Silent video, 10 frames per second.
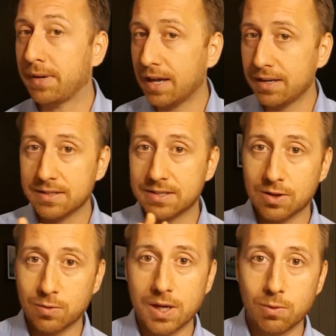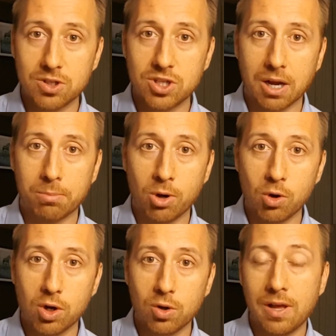not disagreeing with Jack
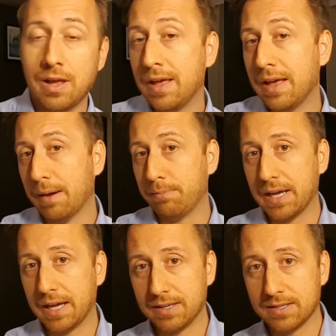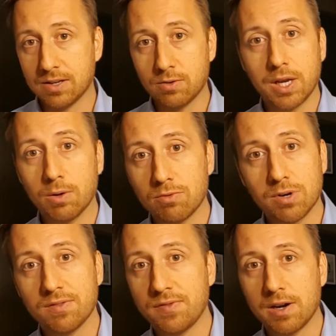Bogle. I'm not disagreeing with
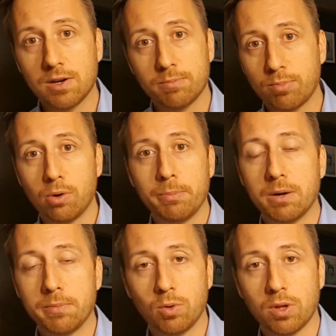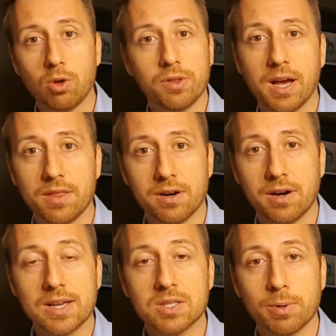Rick Ferry, with Paul Merriman, with all the
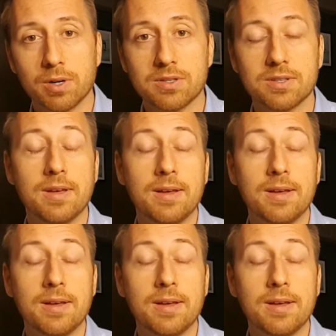other experts.